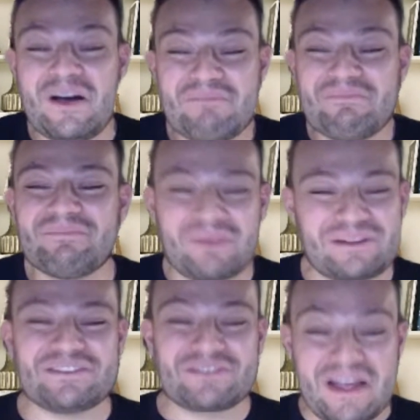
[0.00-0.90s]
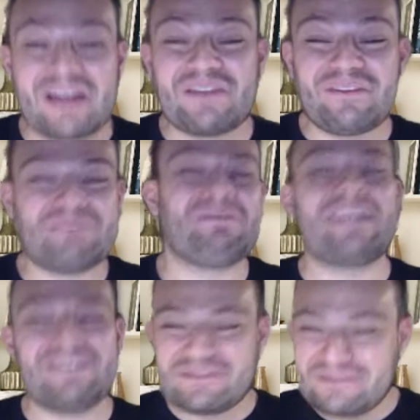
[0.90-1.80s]
which is kind of funny, but
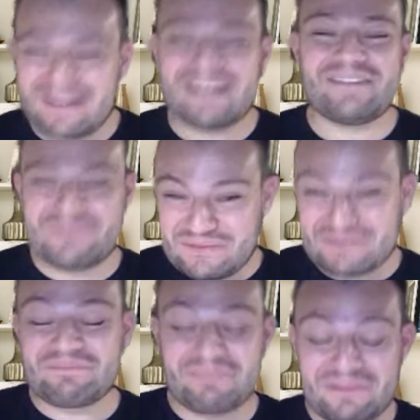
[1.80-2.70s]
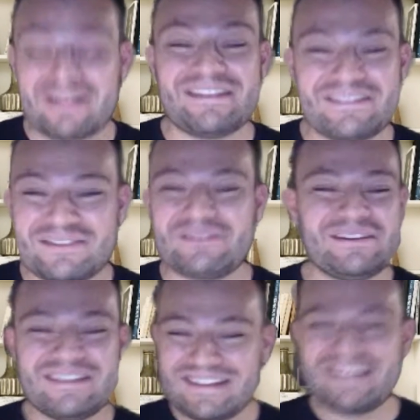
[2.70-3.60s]
I've driven plenty. So
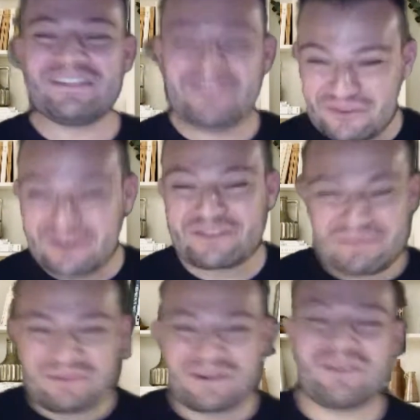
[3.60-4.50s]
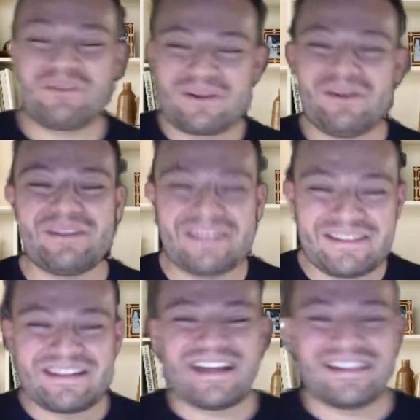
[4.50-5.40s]
trust me, we're all in
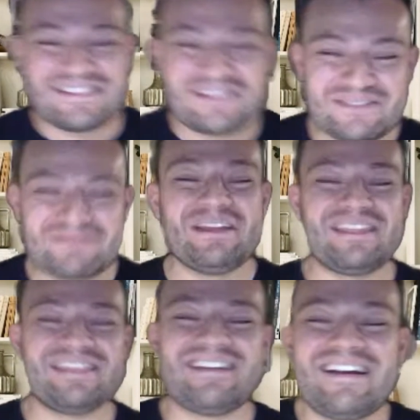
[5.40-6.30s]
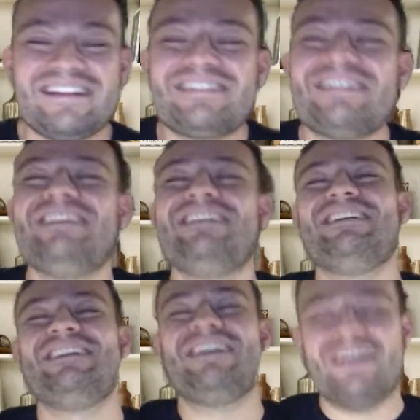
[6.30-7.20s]
good hands just with the guides.
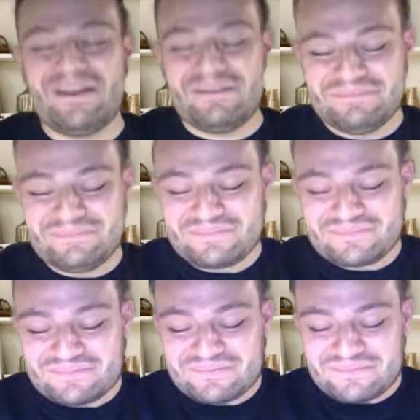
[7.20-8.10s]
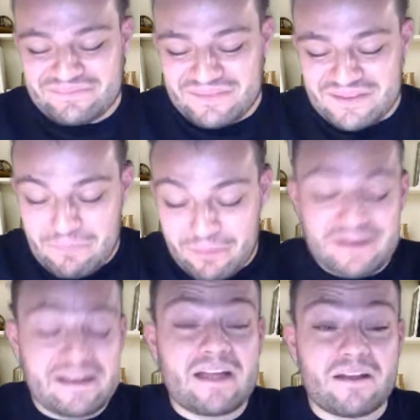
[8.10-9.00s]
But
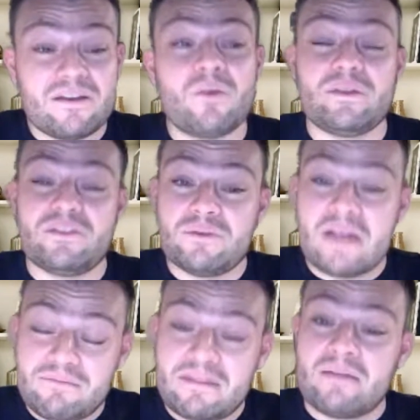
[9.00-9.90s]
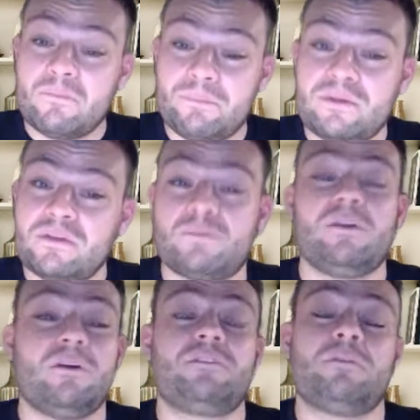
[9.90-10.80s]
yeah, no, we do have that, because we
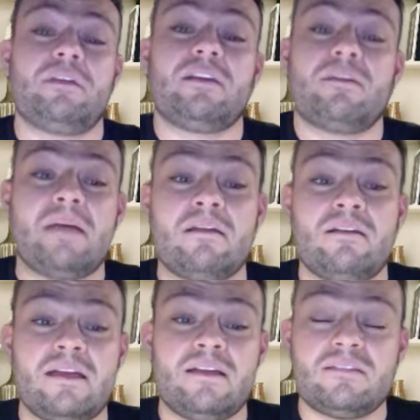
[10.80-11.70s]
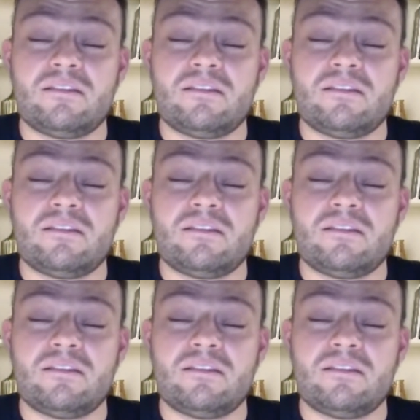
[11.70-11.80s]
also think about it as